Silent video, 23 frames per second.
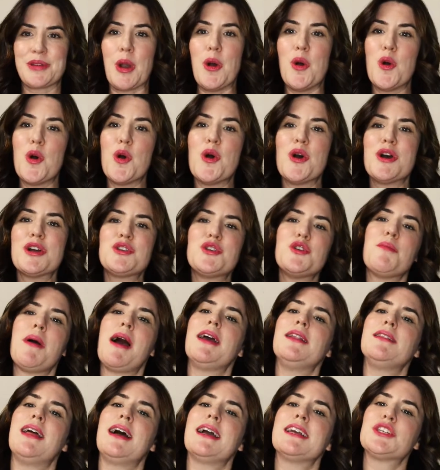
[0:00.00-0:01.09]
Or you
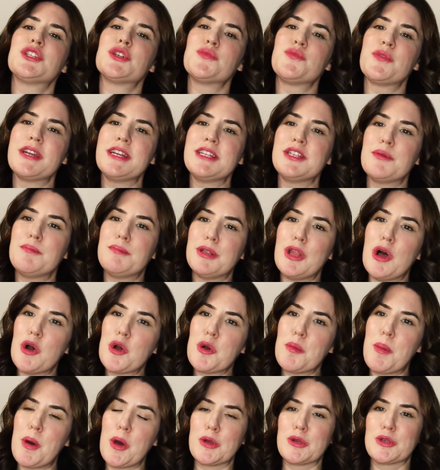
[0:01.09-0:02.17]
might like to read the
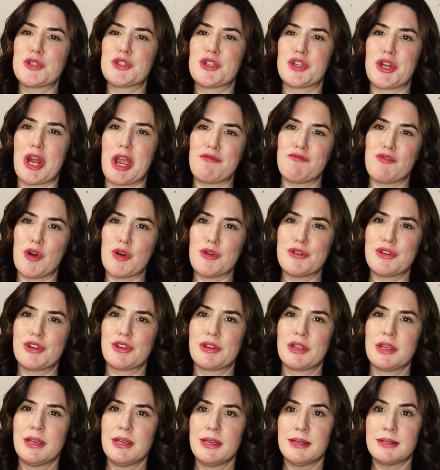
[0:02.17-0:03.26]
blog post that I wrote
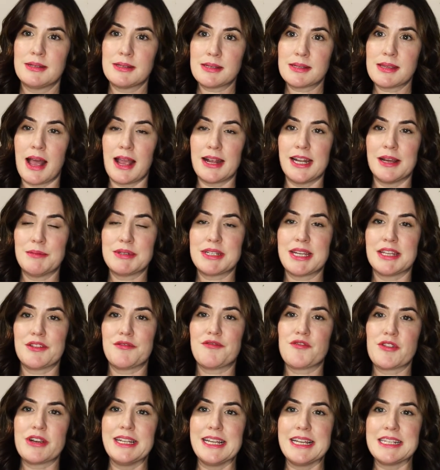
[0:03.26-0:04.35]
and sign up to get the
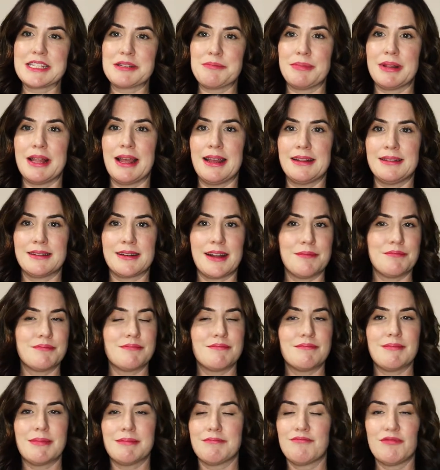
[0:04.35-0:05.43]
free lesson plan that I'm
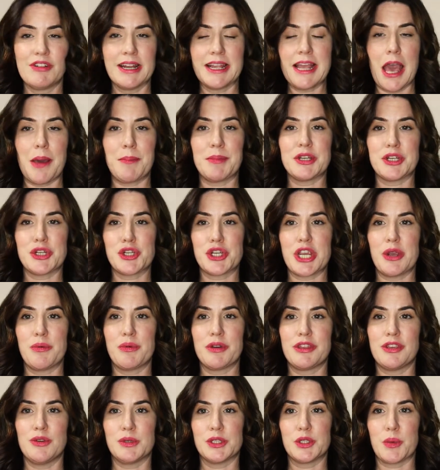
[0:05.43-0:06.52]
really happy to share
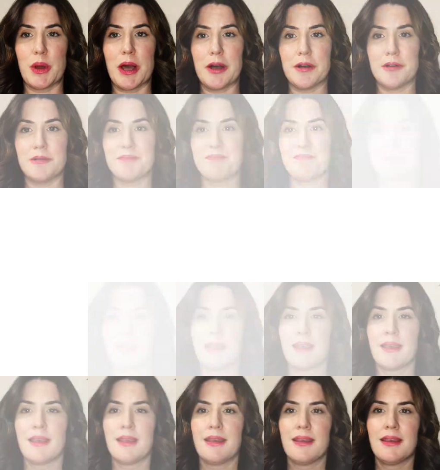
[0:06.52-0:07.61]
with you as well.
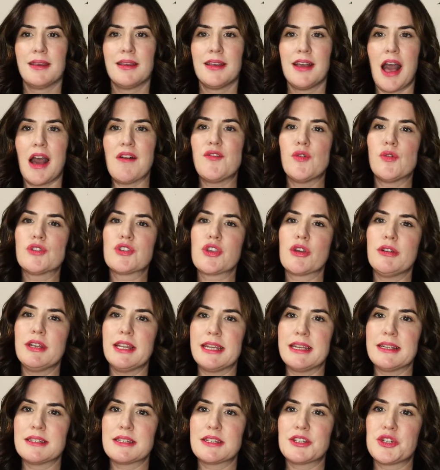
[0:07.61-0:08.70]
I've also
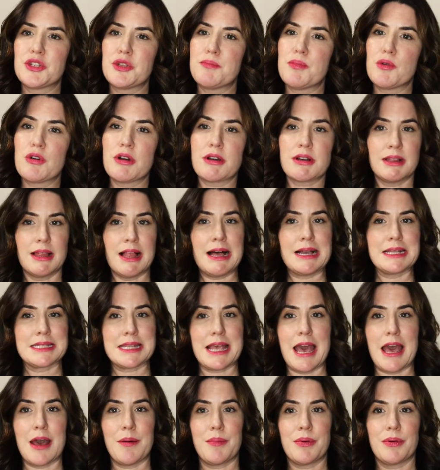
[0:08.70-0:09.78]
linked to the Book a Class
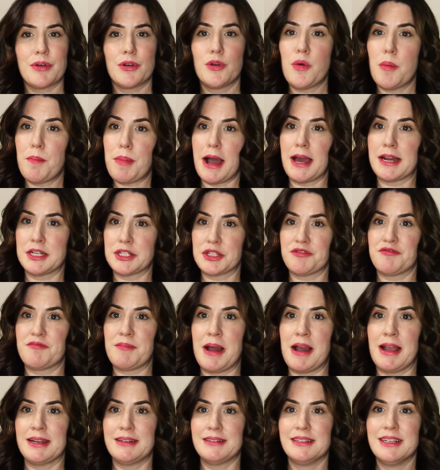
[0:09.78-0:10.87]
app for partners of
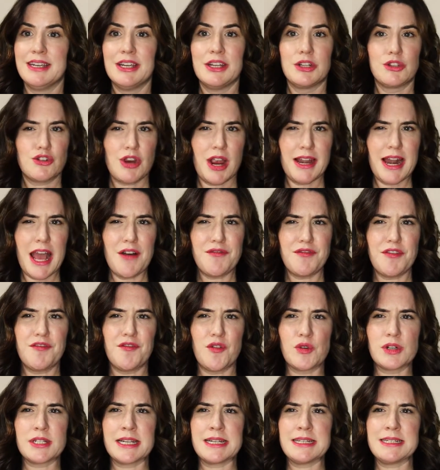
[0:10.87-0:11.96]
mine. Try it out for
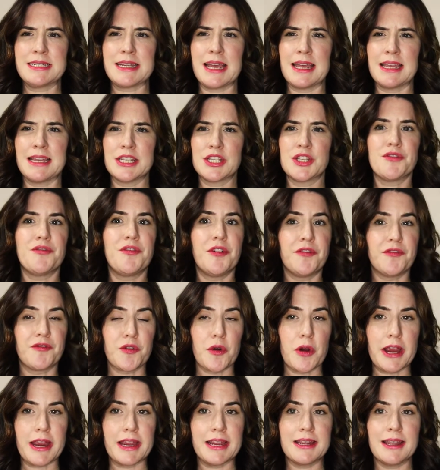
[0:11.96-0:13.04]
14 days for
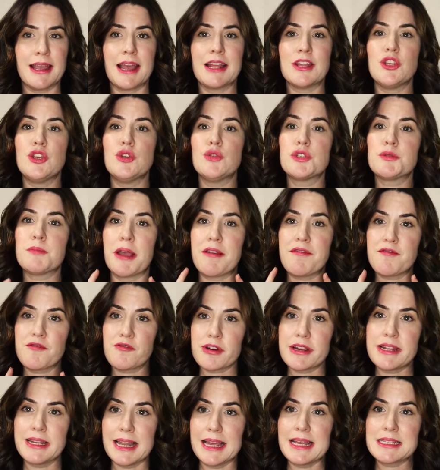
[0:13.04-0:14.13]
free and use my
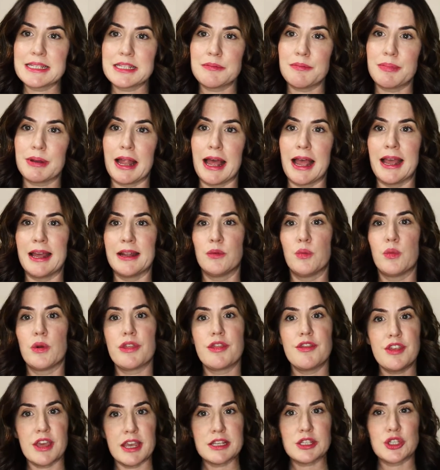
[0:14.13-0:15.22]
free lesson plan
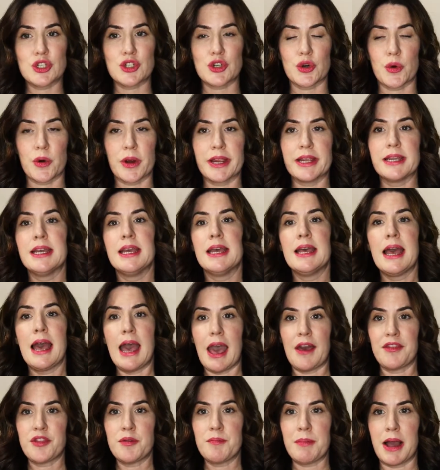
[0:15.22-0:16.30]
with their story
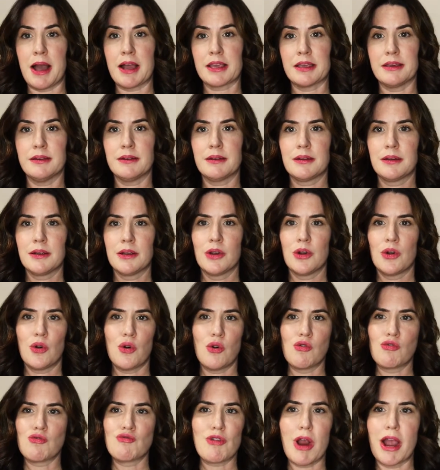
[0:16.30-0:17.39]
at the market,
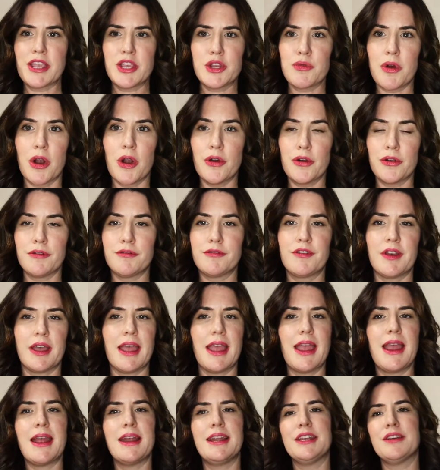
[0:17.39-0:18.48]
or write your own for
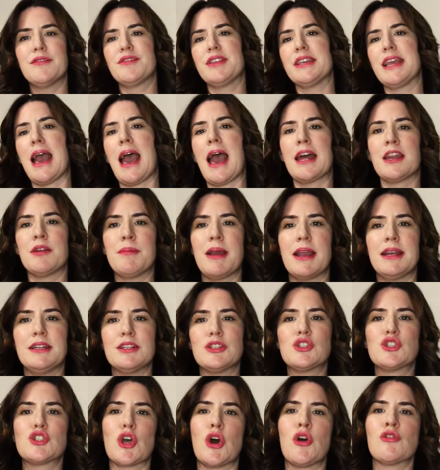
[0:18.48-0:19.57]
any of the
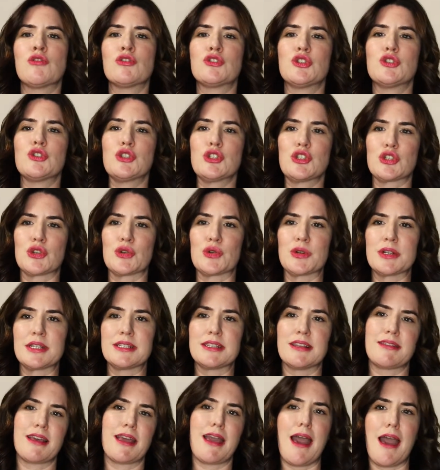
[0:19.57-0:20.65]
animated songs and stories
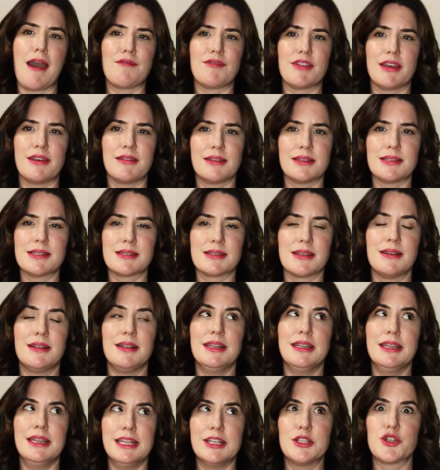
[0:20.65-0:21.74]
that they have there. There's
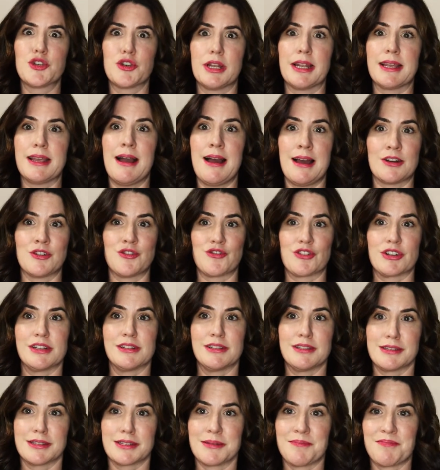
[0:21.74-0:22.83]
literally
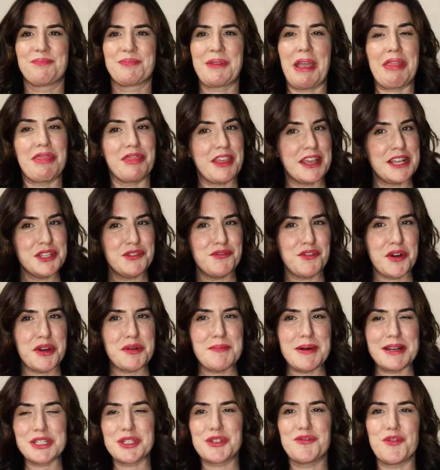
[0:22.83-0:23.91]
hundreds. Thanks very
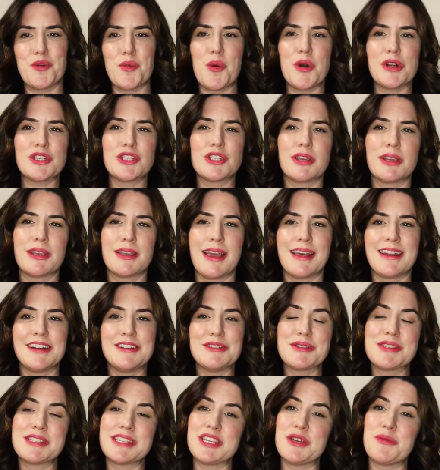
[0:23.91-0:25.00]
much for watching, and
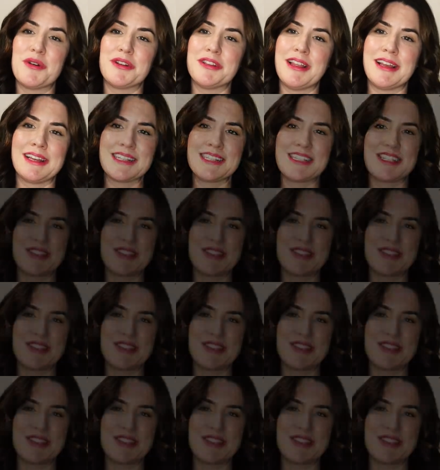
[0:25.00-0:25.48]
I'll see you online